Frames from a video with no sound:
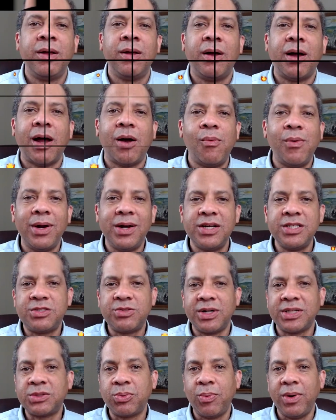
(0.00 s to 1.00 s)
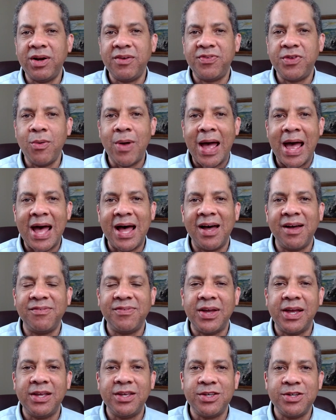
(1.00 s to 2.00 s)
I want to address, what if you
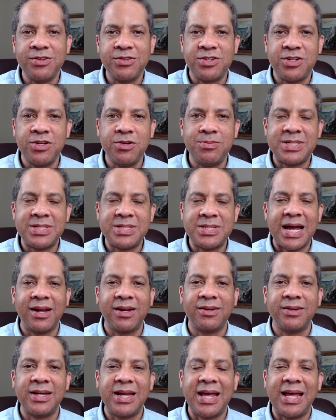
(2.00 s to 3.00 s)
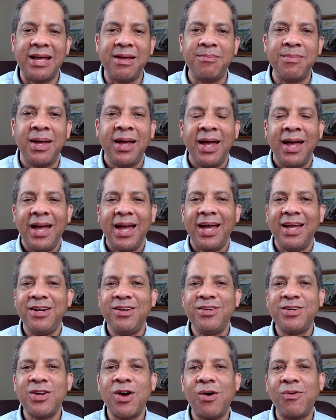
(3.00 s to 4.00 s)
have a YouTube channel name and
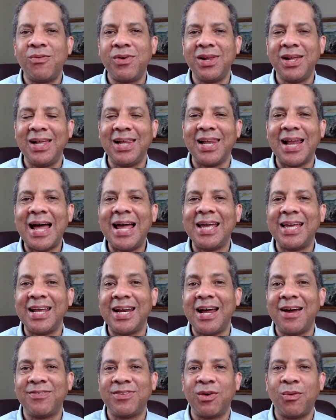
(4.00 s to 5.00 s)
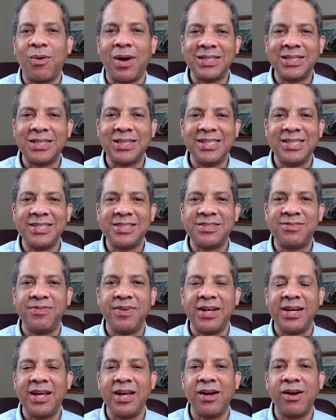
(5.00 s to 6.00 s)
you don't really like it after watching this
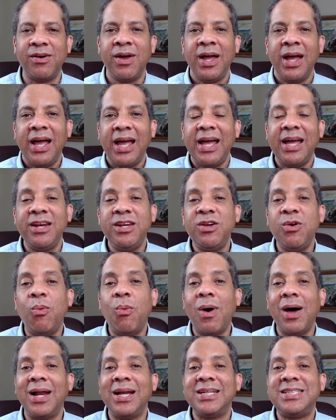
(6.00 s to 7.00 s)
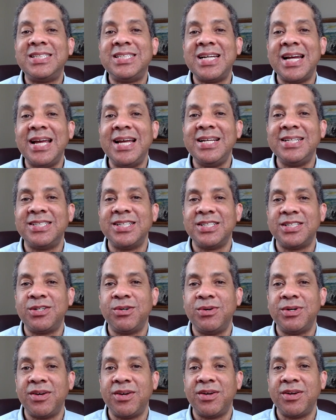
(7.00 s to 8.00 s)
video and you want to change it
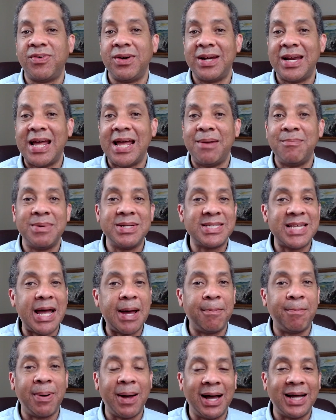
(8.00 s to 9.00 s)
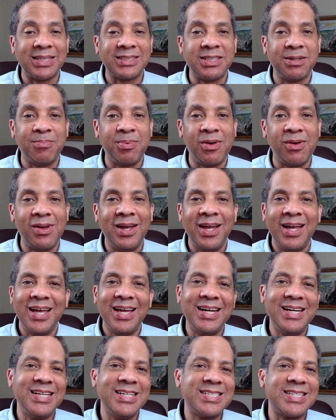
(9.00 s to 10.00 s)
to a different name? Is that possible,
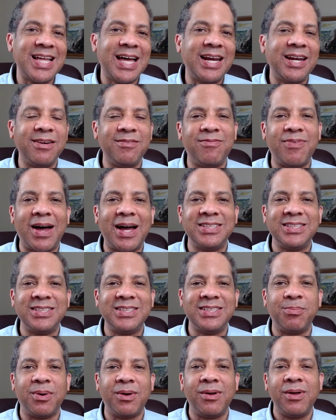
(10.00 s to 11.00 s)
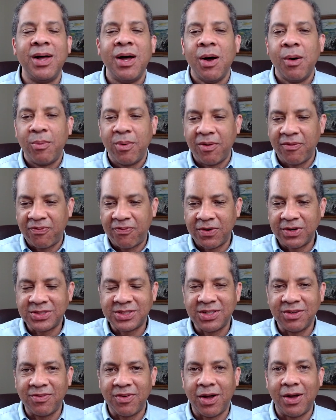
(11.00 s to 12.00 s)
and is that advisable? Well,
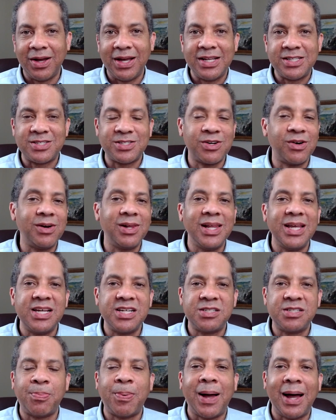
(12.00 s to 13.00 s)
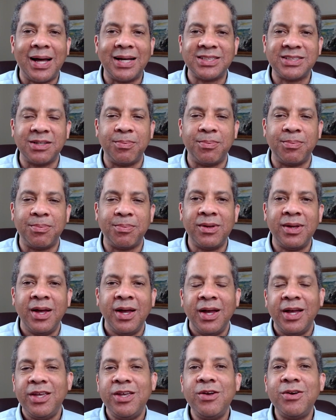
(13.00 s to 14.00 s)
first of all, it certainly is possible.
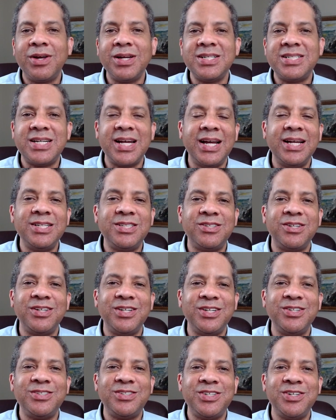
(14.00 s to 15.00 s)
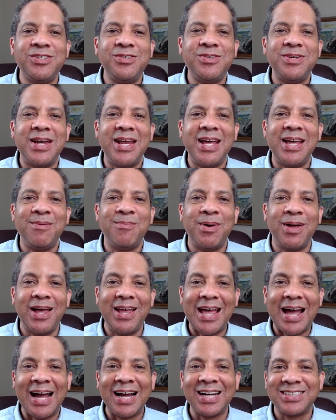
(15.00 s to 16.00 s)
You can change your YouTube name
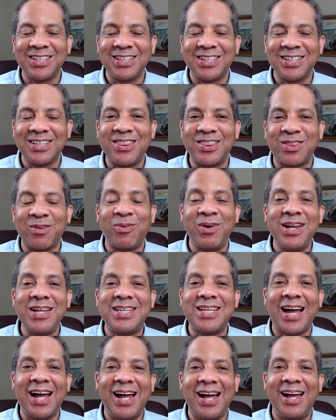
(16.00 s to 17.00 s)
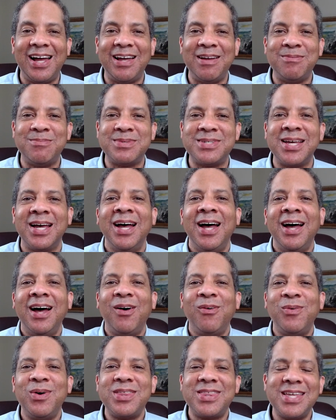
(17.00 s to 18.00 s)
actually 3 times
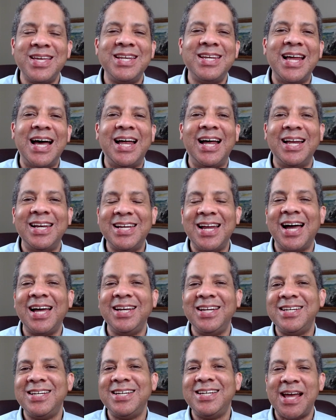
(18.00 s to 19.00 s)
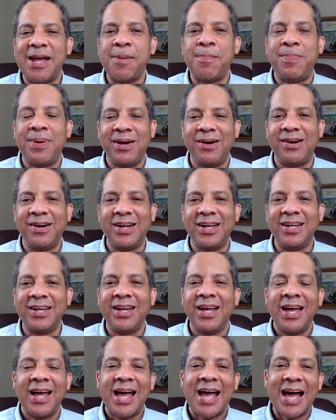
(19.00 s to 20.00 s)
within a 90-day period.
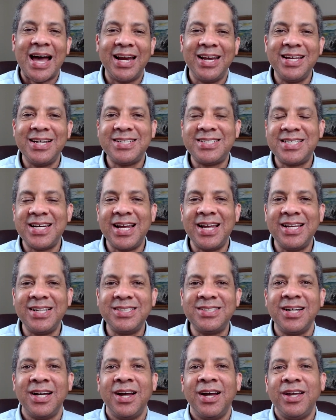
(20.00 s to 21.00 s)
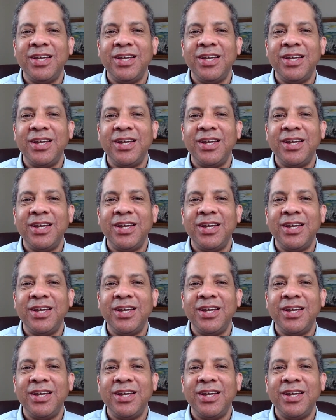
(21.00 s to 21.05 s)
How do you change?